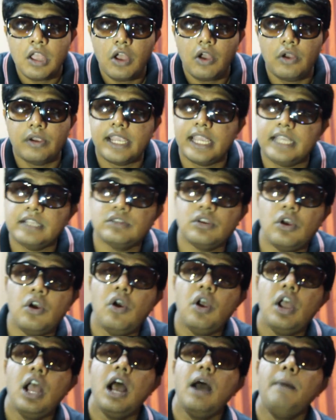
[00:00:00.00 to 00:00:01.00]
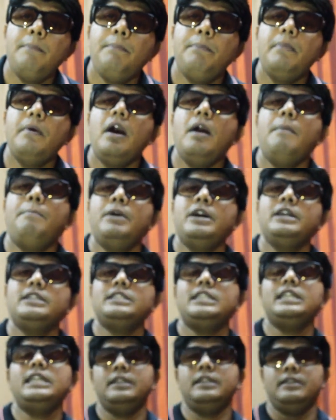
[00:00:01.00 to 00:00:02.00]
Okay, so a
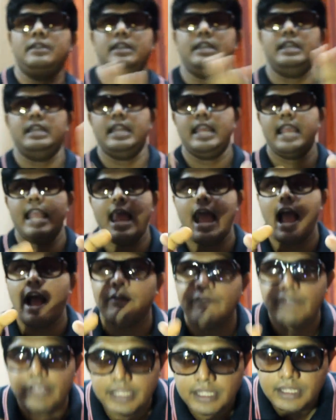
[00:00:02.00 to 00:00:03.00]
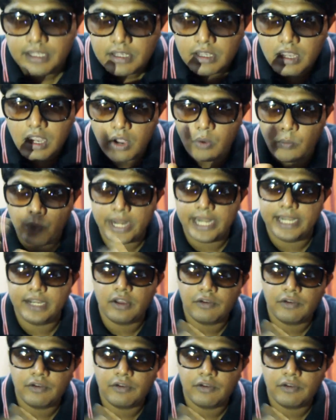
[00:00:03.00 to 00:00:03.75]
person having a weight